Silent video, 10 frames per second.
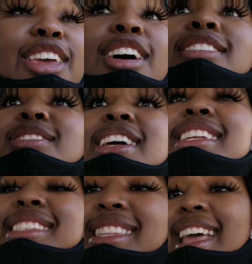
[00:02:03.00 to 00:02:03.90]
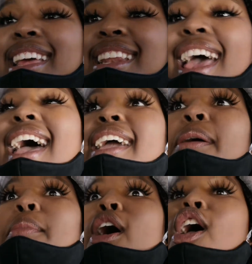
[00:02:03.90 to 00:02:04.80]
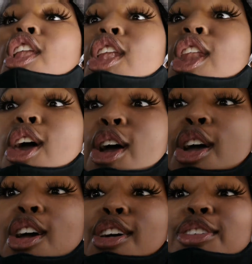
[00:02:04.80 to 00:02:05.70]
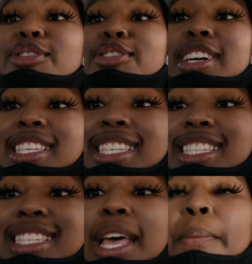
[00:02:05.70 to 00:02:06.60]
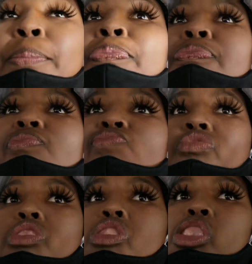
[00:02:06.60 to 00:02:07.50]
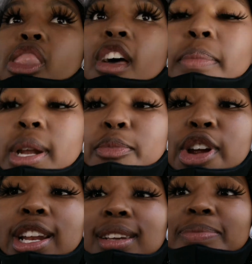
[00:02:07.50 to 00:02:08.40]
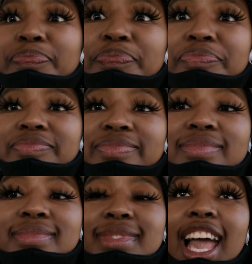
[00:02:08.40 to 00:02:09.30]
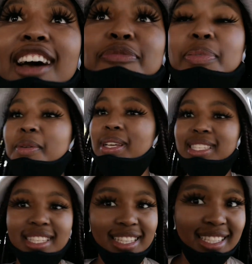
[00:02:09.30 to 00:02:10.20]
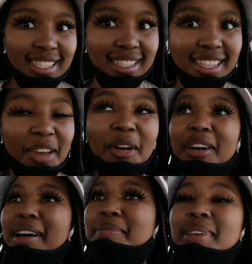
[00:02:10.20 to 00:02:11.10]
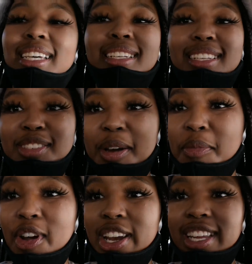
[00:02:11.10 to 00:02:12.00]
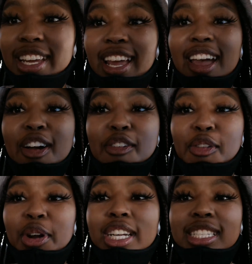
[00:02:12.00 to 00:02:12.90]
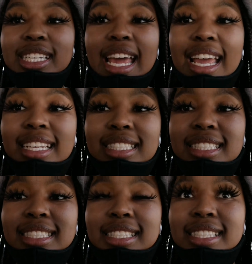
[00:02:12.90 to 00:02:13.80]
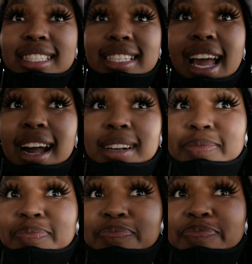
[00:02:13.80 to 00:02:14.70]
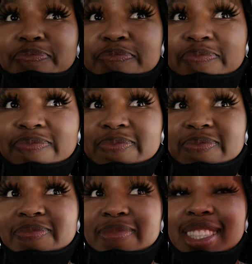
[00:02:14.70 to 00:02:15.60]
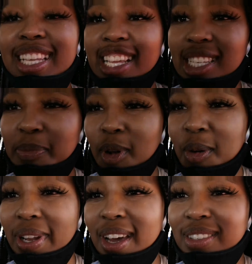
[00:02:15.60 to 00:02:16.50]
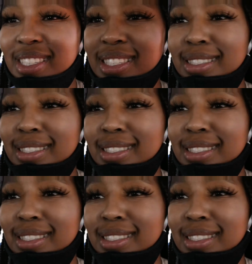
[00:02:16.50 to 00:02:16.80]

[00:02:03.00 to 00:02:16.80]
y'all don't understand. I am nervous. But I'm ready. I've been wanting this. Y'all I've been, so I'm ready for it and yeah did i just blow it out